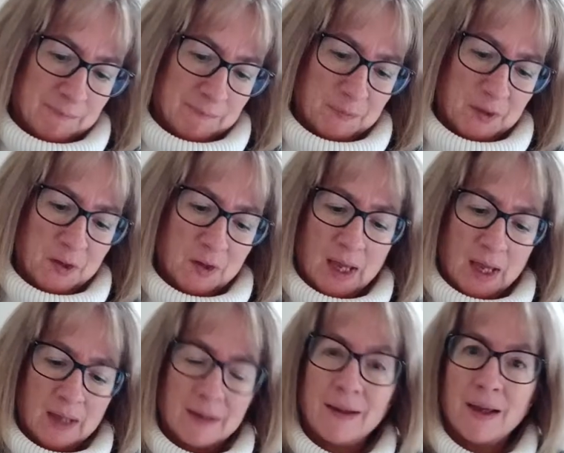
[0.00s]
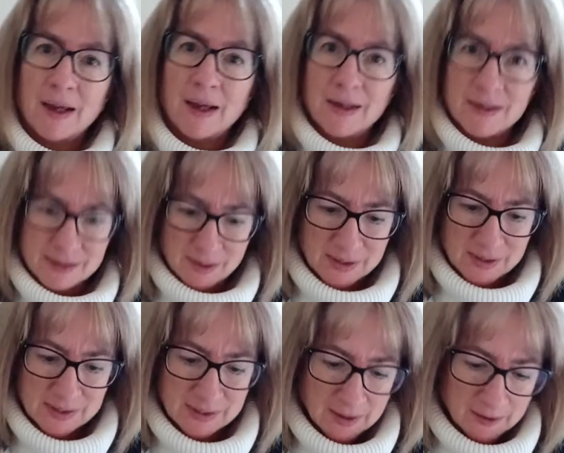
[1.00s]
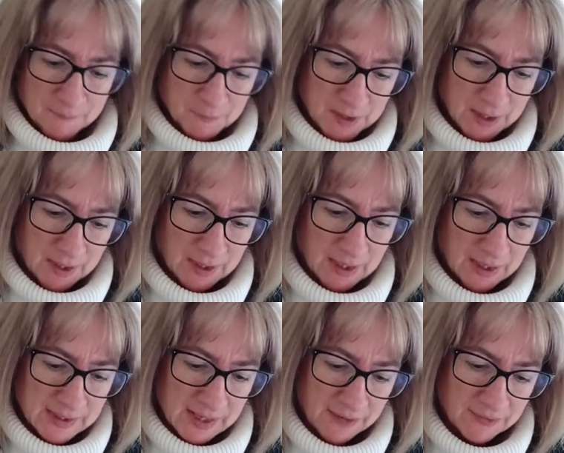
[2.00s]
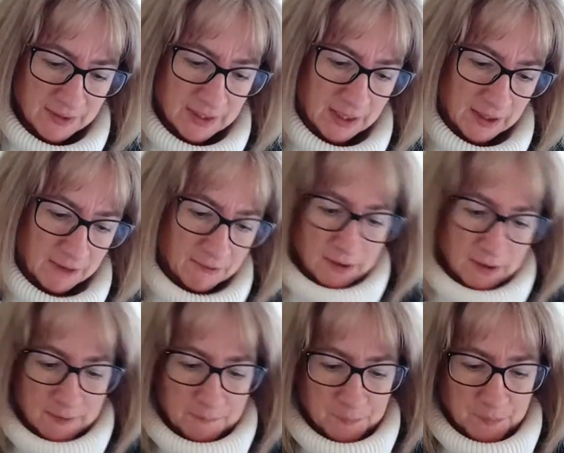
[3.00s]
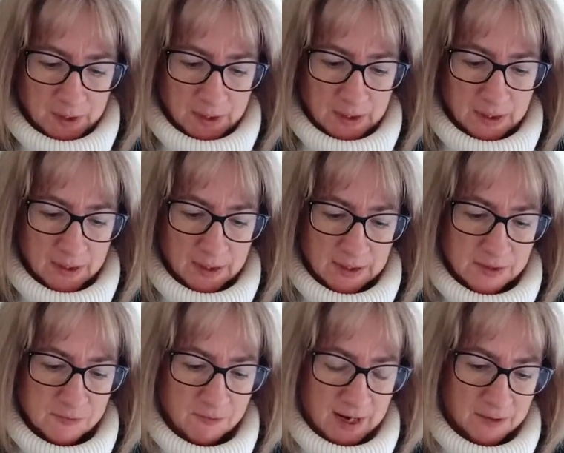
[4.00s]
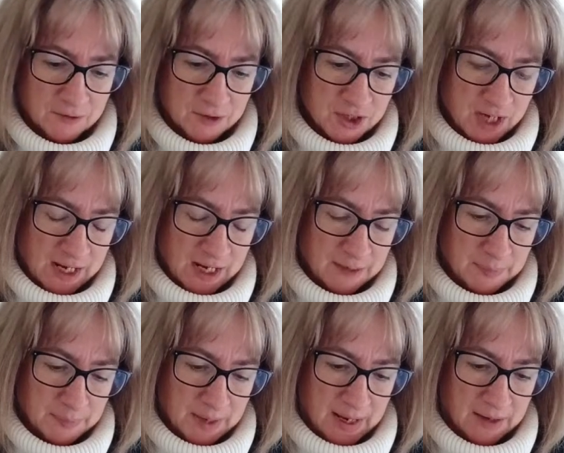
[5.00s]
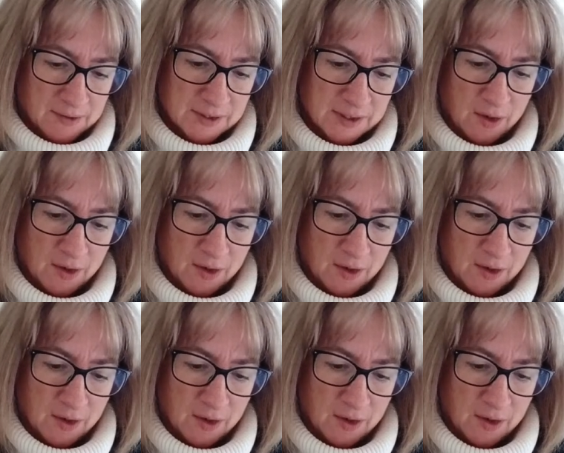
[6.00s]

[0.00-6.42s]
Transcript: Yeah. Okay, yeah, so it's definitely getting a nice round shape now. So